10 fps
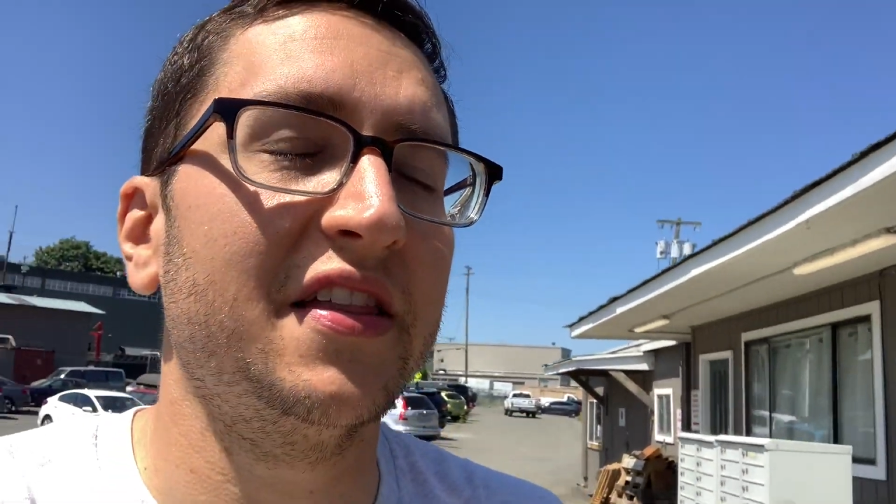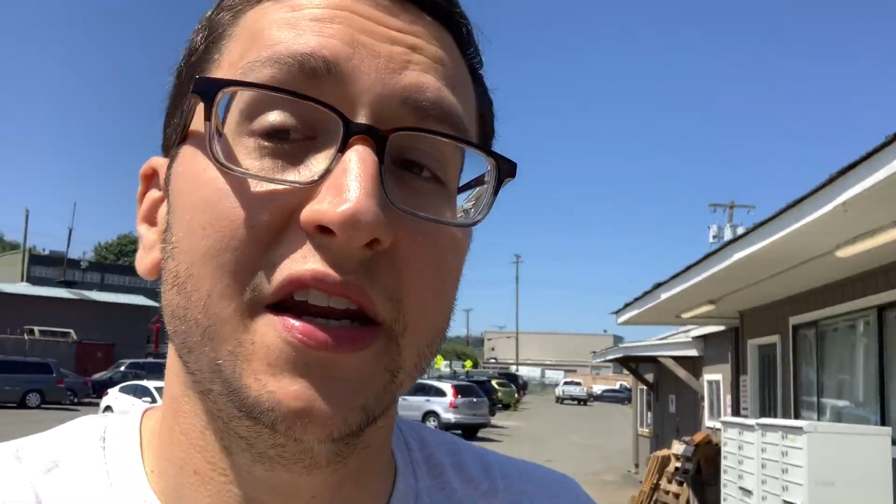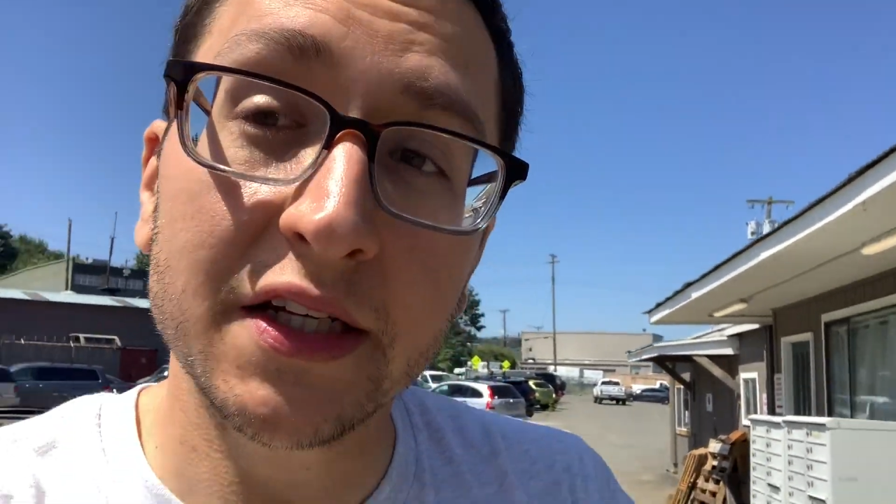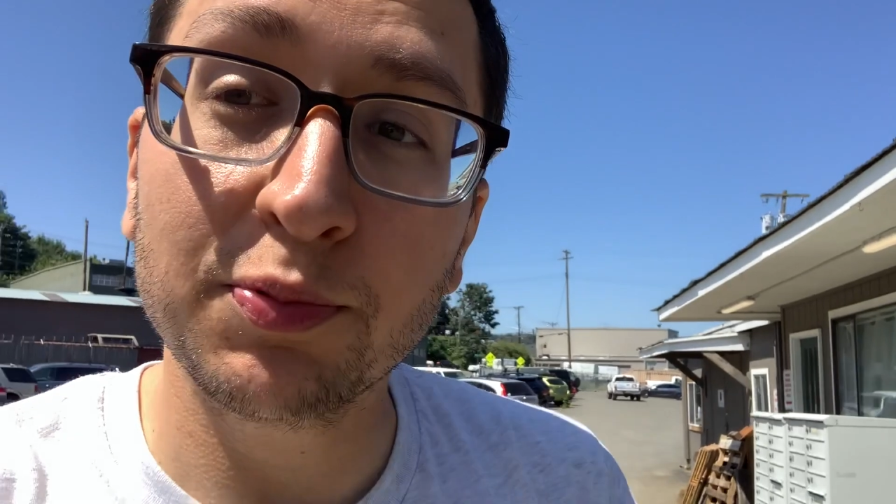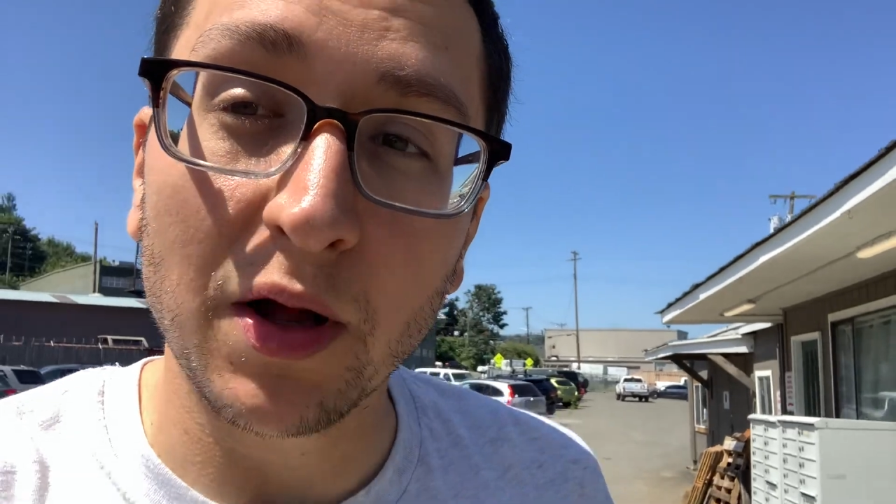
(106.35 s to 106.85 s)
The
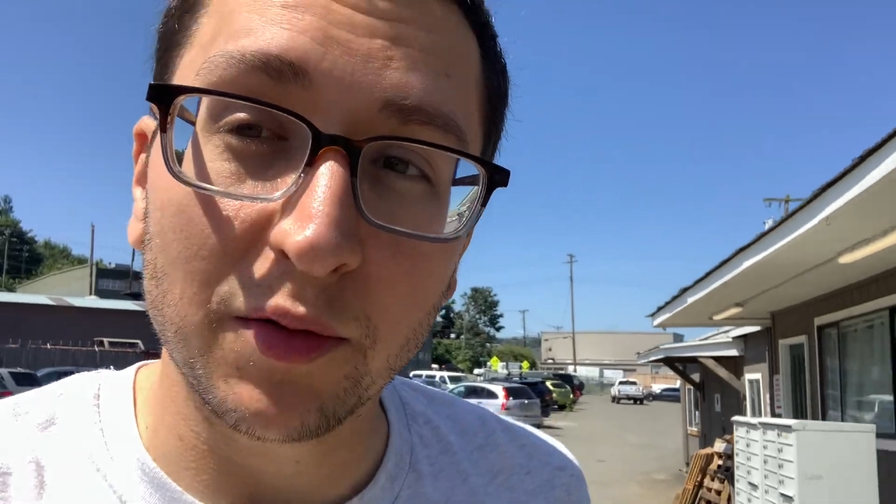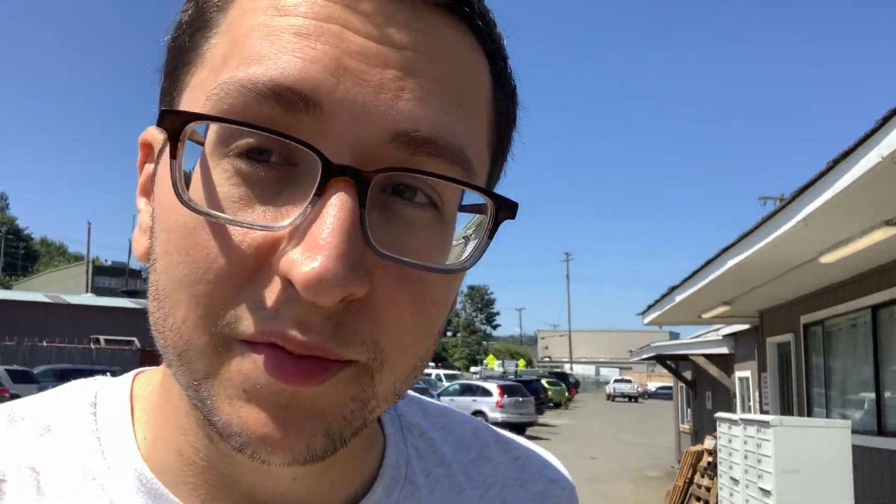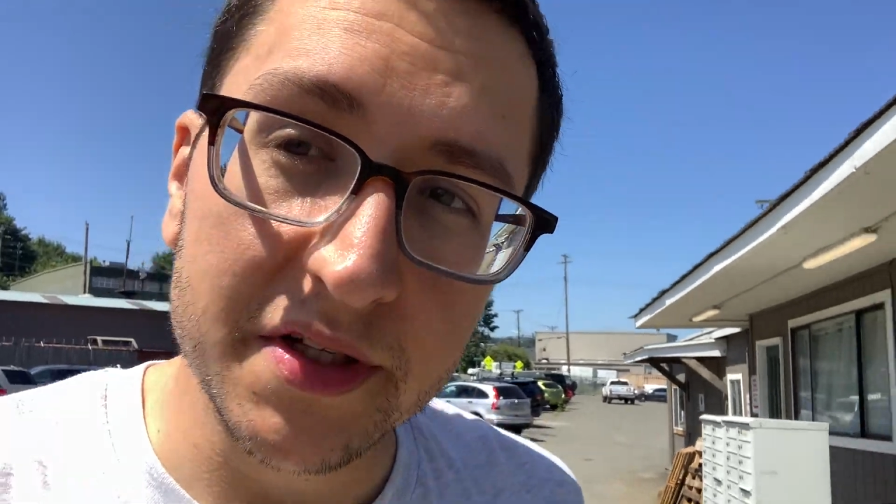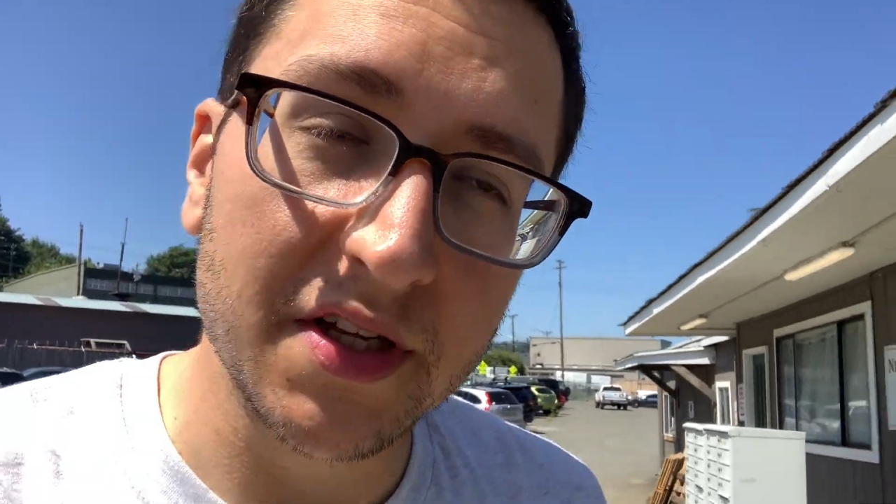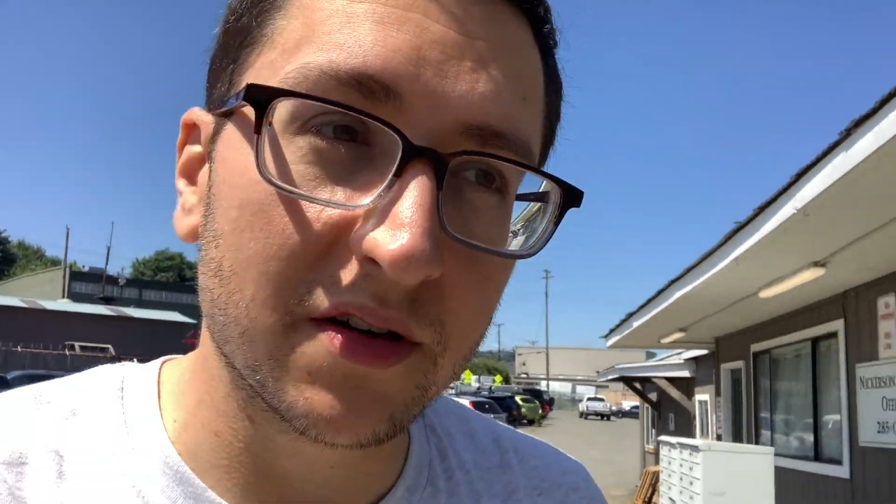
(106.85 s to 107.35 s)
next problem
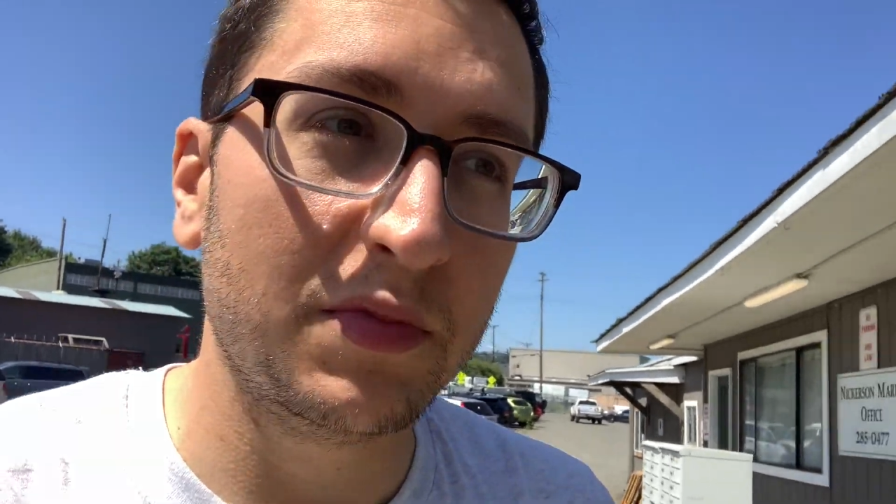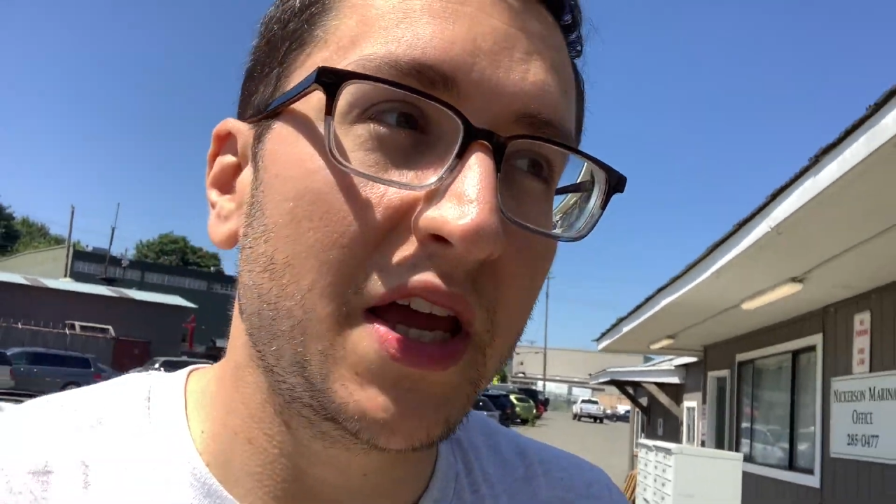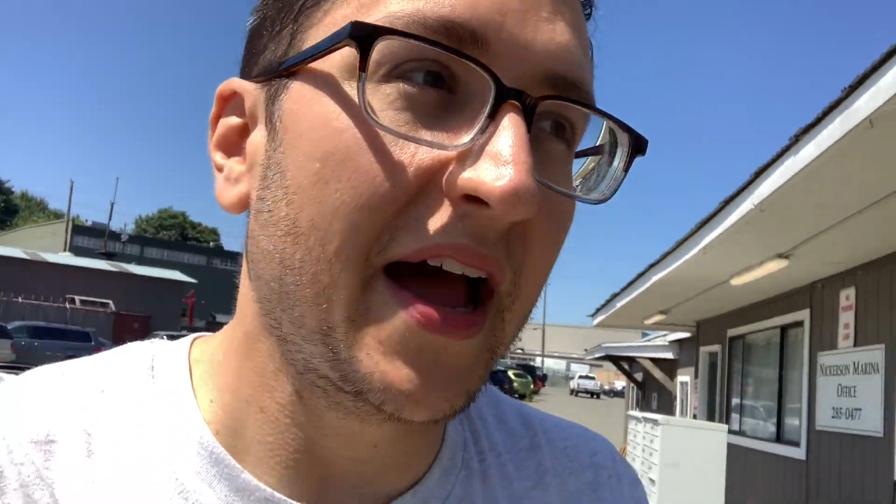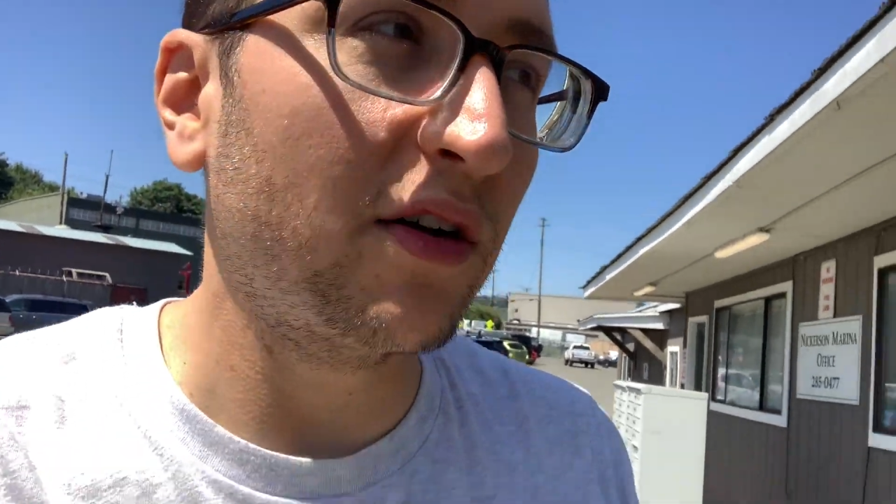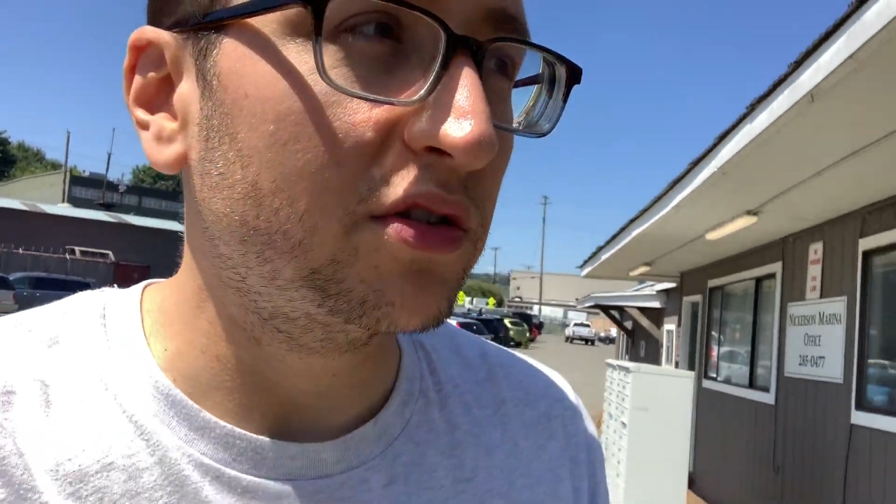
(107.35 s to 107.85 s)
is gonna be
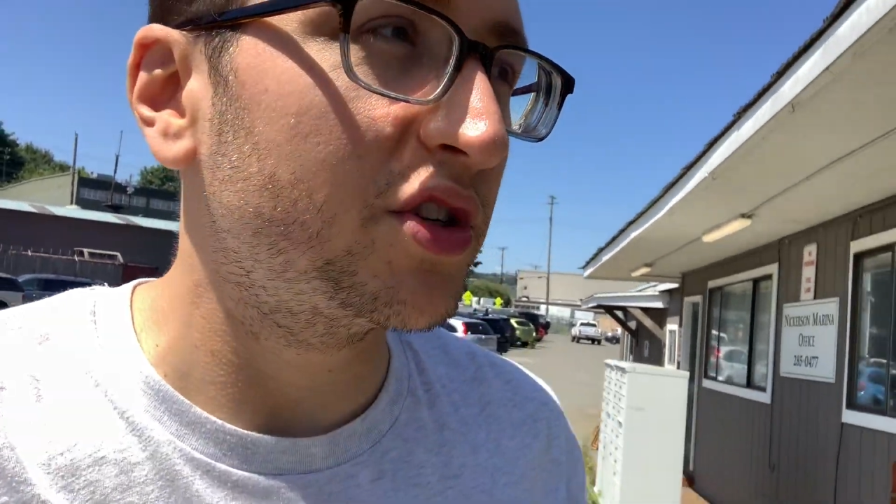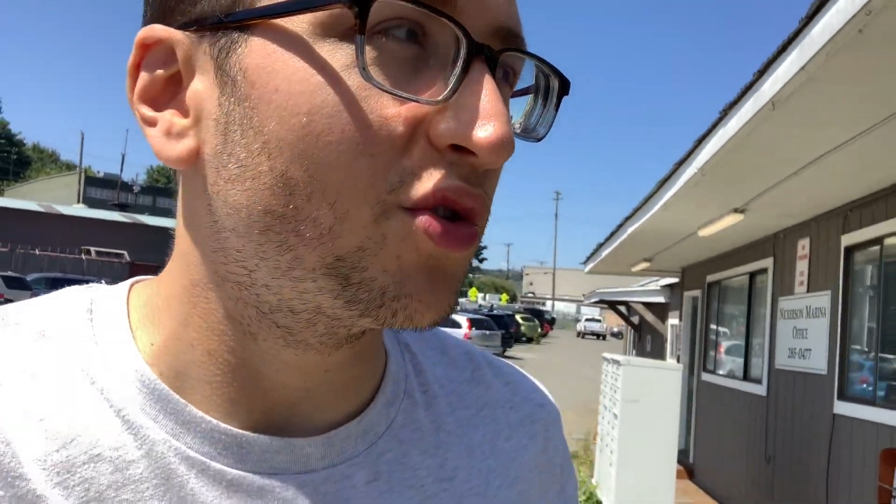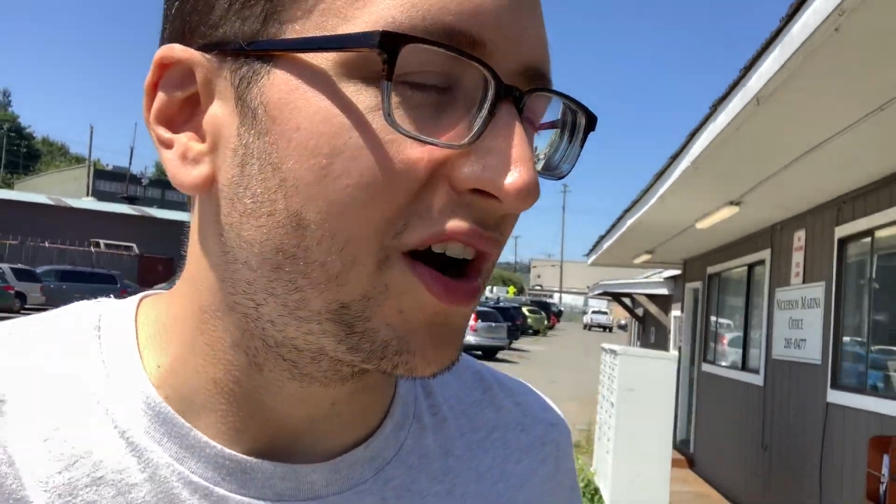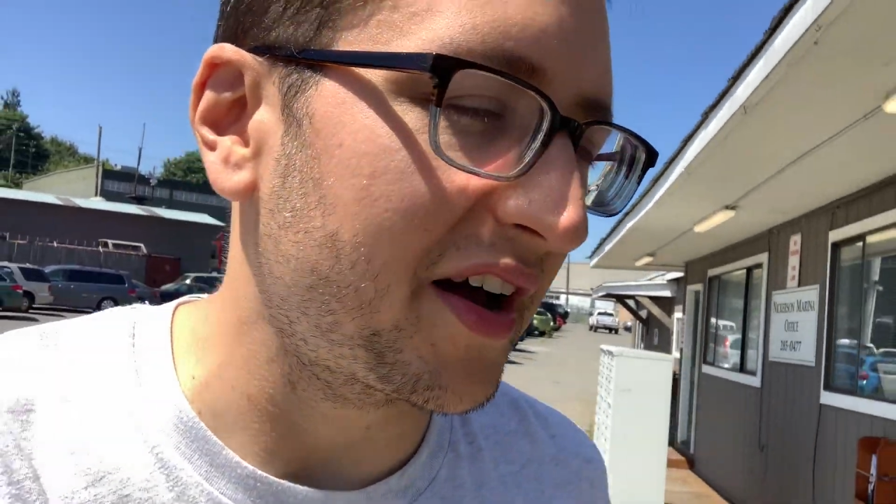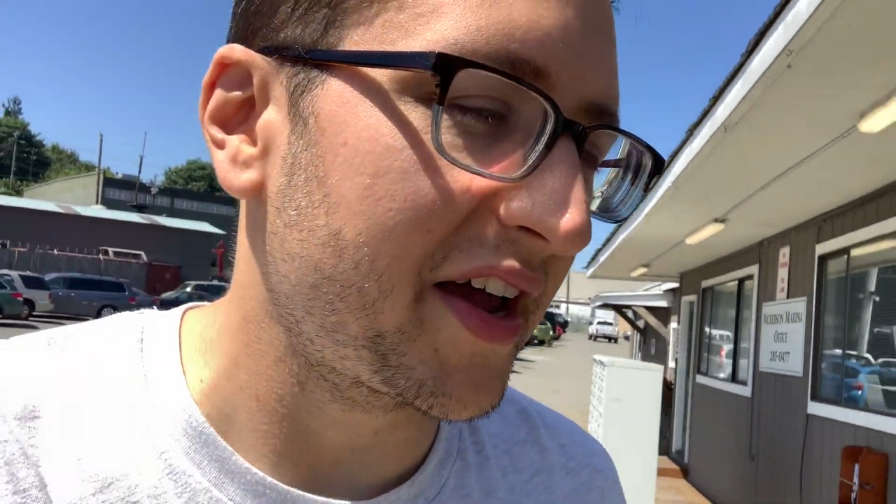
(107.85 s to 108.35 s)
how do
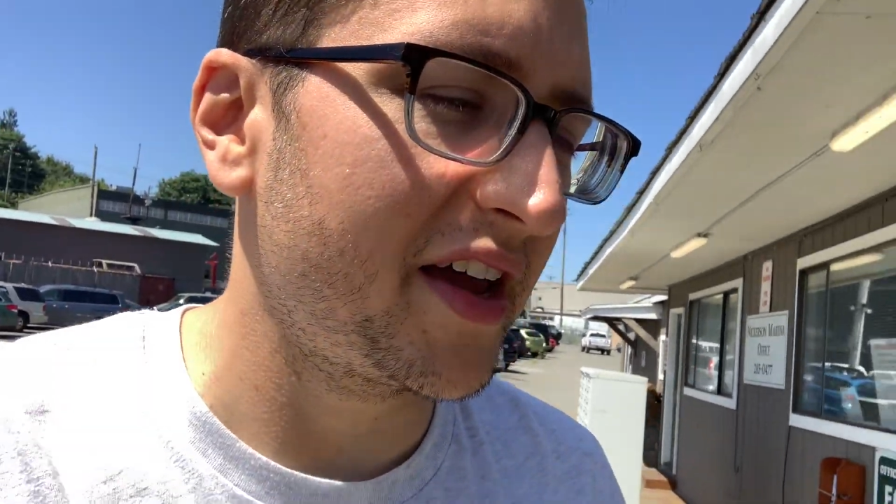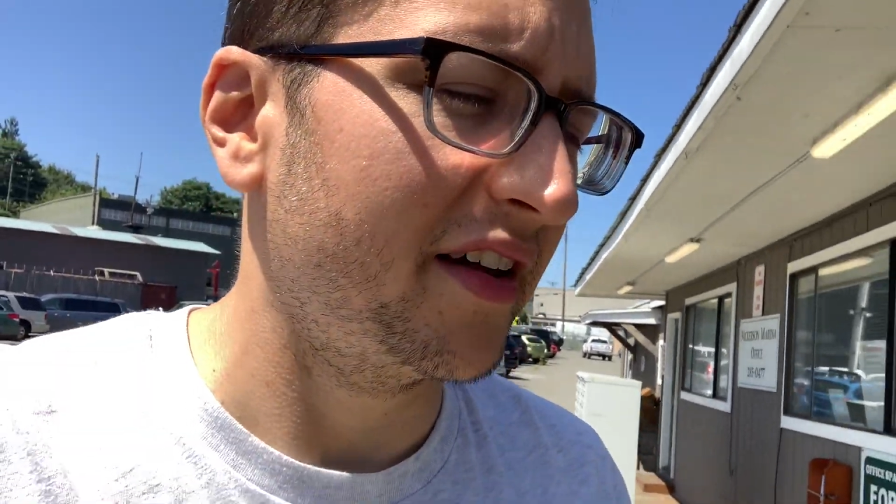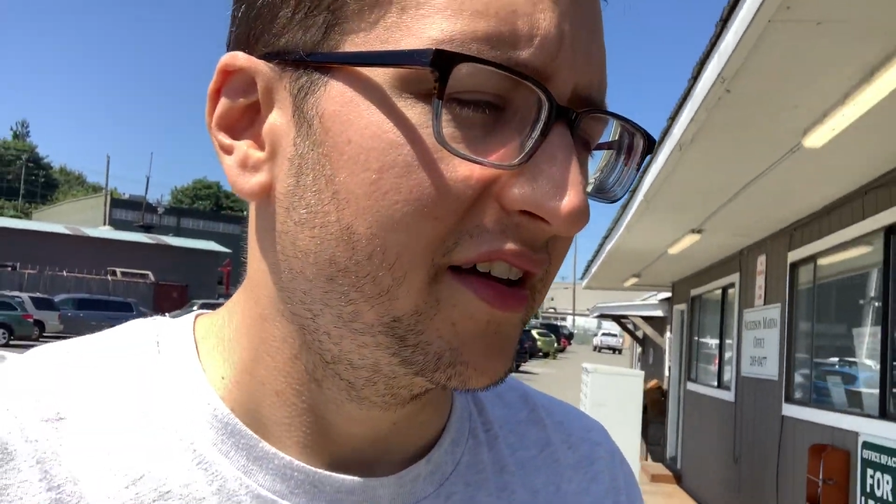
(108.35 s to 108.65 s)
I